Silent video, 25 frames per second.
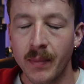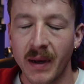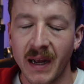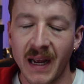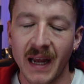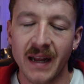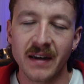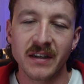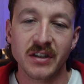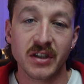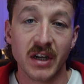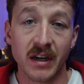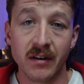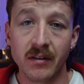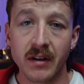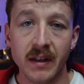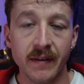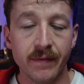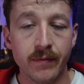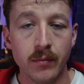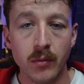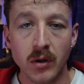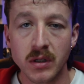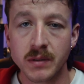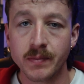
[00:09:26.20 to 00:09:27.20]
But again, generally
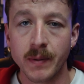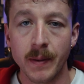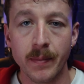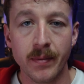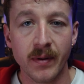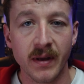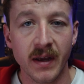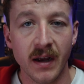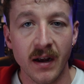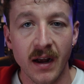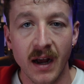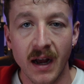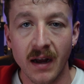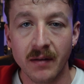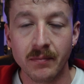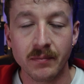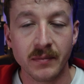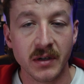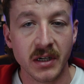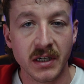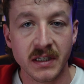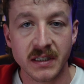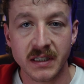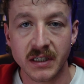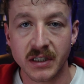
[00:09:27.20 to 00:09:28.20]
for most people here, I'm
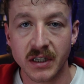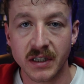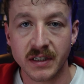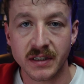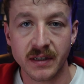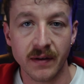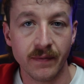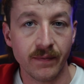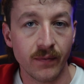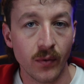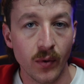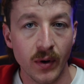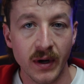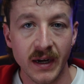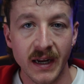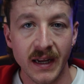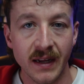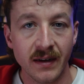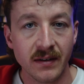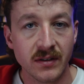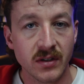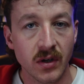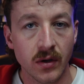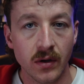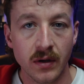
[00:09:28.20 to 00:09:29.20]
going to suggest
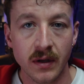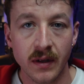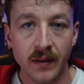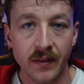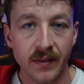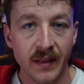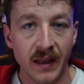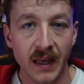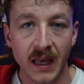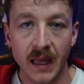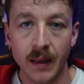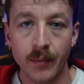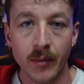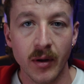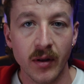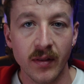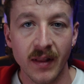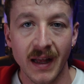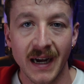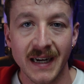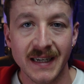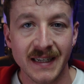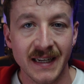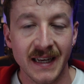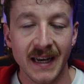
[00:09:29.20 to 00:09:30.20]
avoiding thinking about
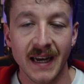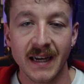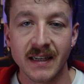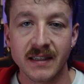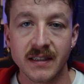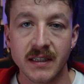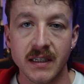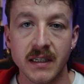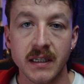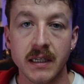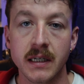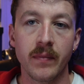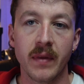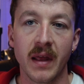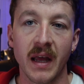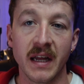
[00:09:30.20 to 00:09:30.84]
lactic acid.